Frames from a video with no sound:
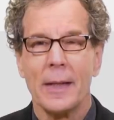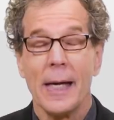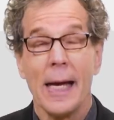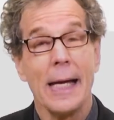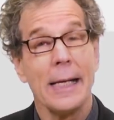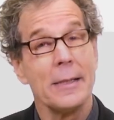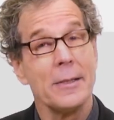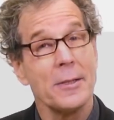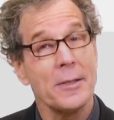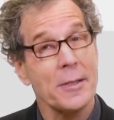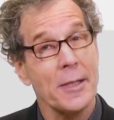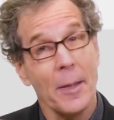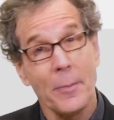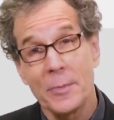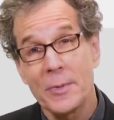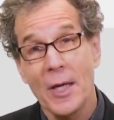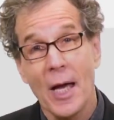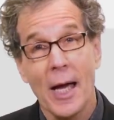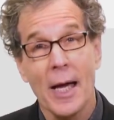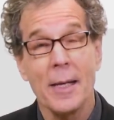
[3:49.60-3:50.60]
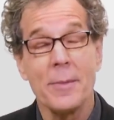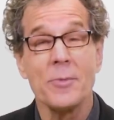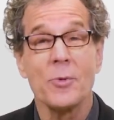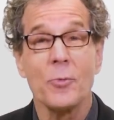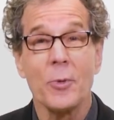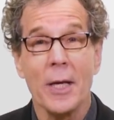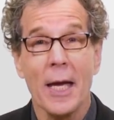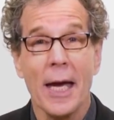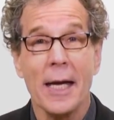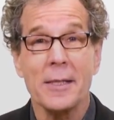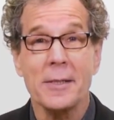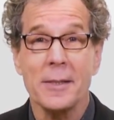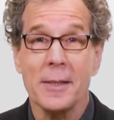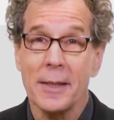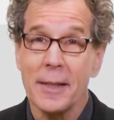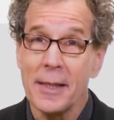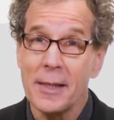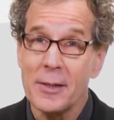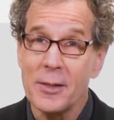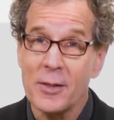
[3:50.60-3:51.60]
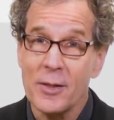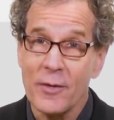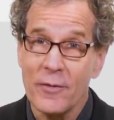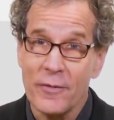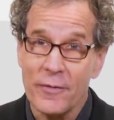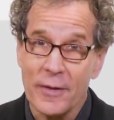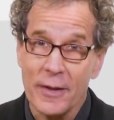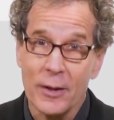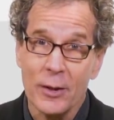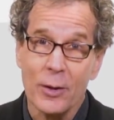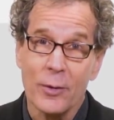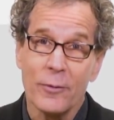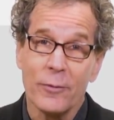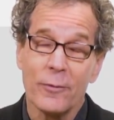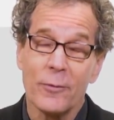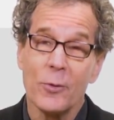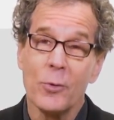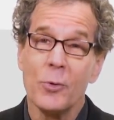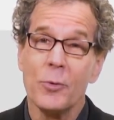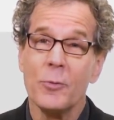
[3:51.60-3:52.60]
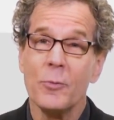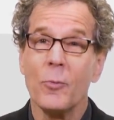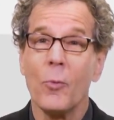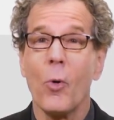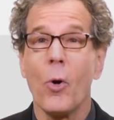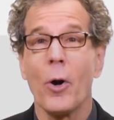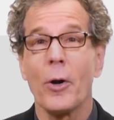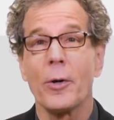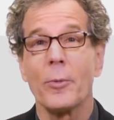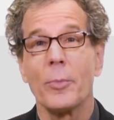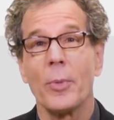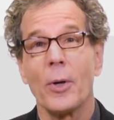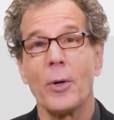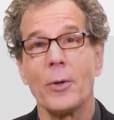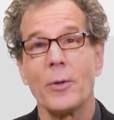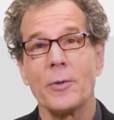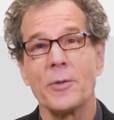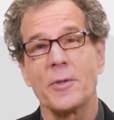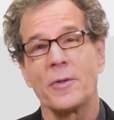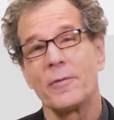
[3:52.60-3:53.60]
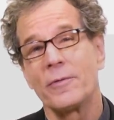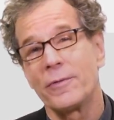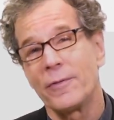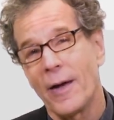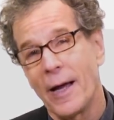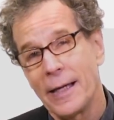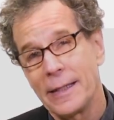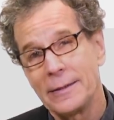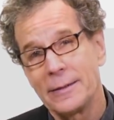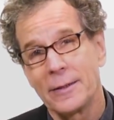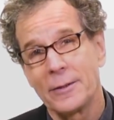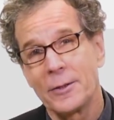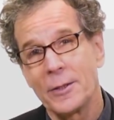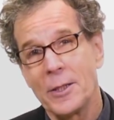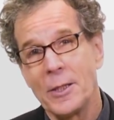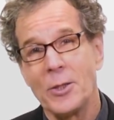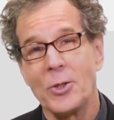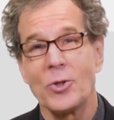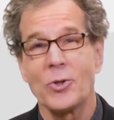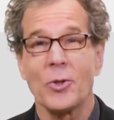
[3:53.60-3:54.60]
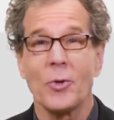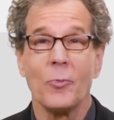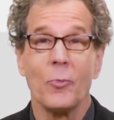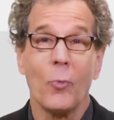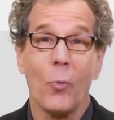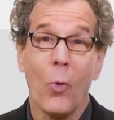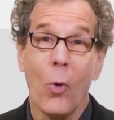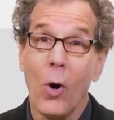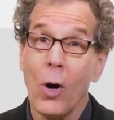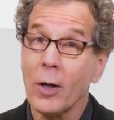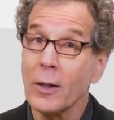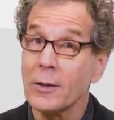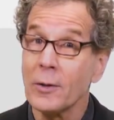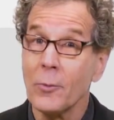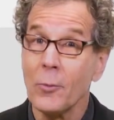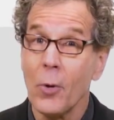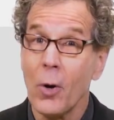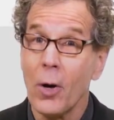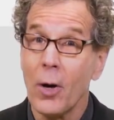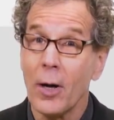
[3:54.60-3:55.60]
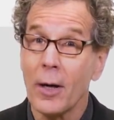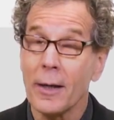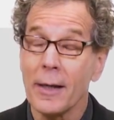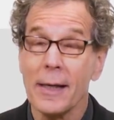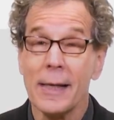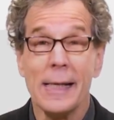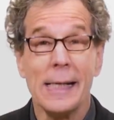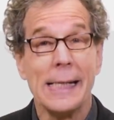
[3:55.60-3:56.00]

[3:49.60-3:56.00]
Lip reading: And sometimes we asked the kids to fill the food and water bowls and find the leash and walk the walk